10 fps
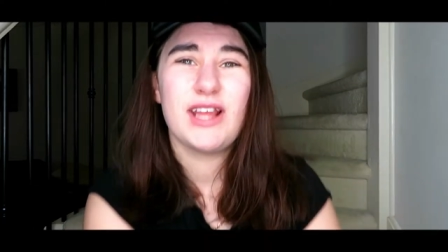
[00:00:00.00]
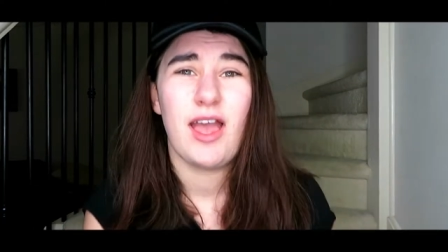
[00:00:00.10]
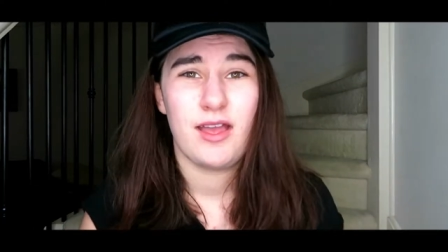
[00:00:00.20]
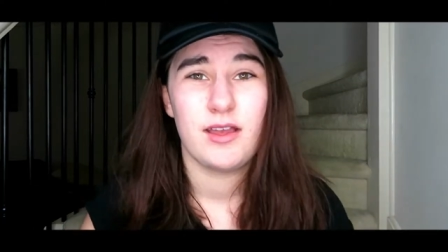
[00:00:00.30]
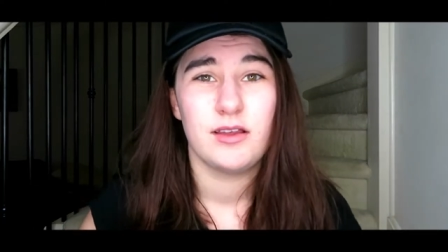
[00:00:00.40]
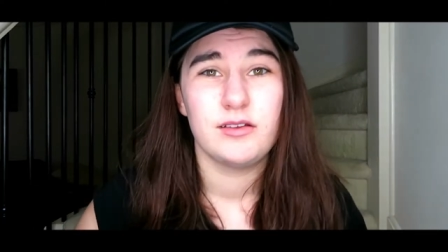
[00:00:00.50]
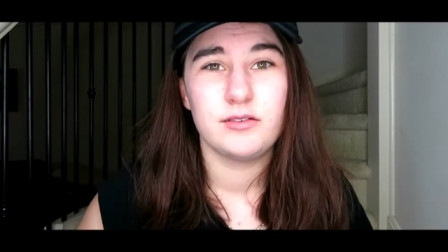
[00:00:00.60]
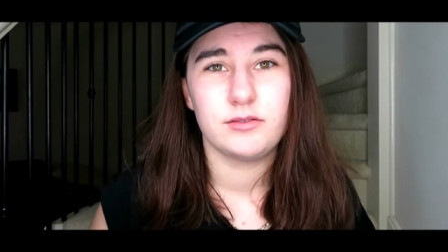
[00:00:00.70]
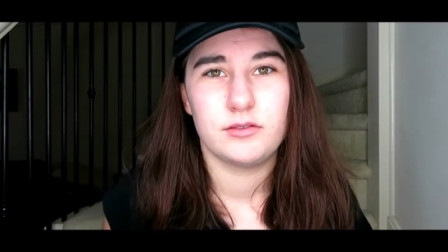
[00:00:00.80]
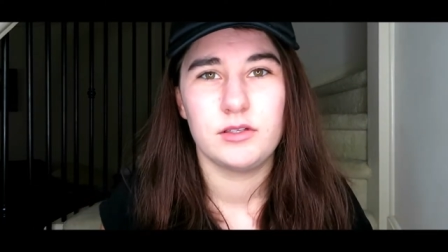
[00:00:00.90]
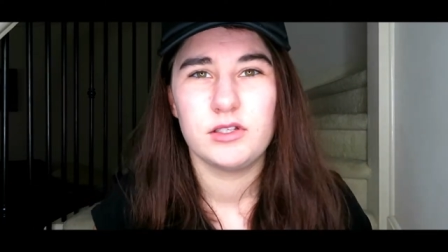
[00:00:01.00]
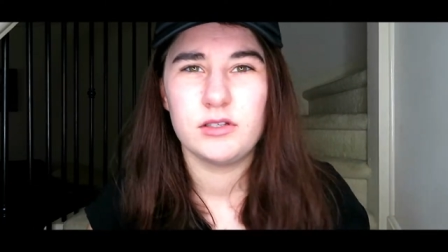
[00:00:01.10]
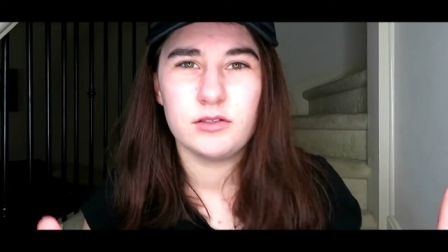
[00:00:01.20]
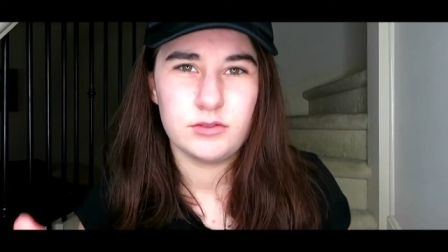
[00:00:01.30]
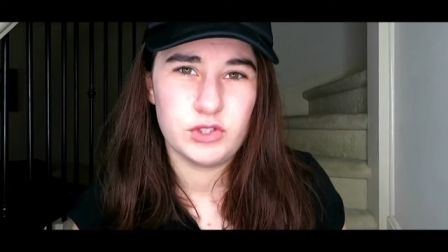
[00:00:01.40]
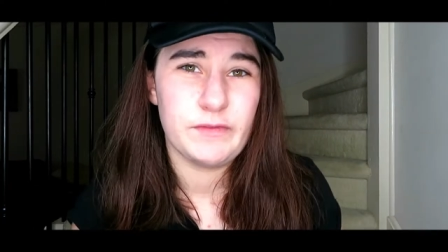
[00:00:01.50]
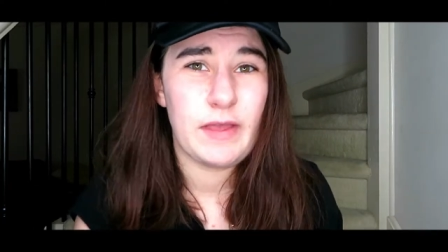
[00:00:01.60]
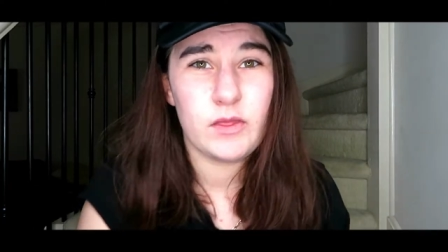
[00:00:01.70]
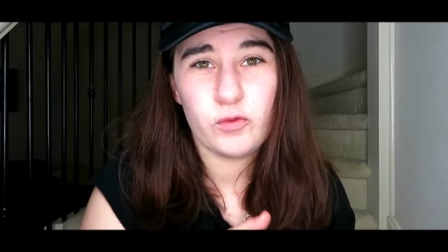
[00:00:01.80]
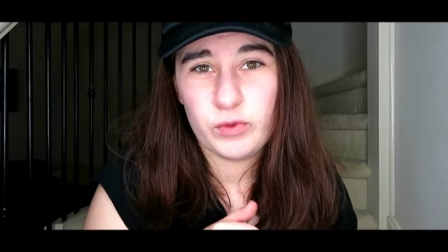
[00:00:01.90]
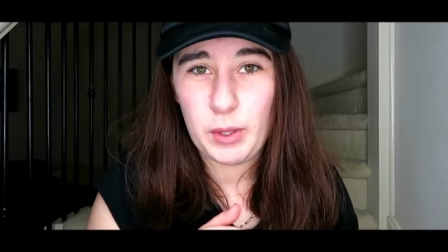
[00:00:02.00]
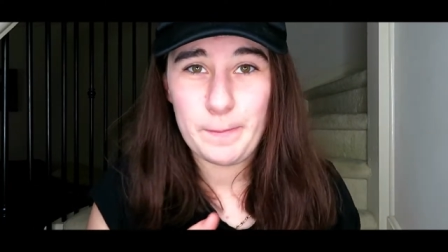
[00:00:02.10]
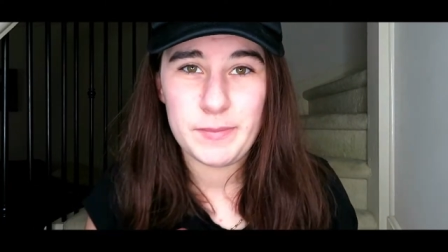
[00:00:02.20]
Yeah, trying to find the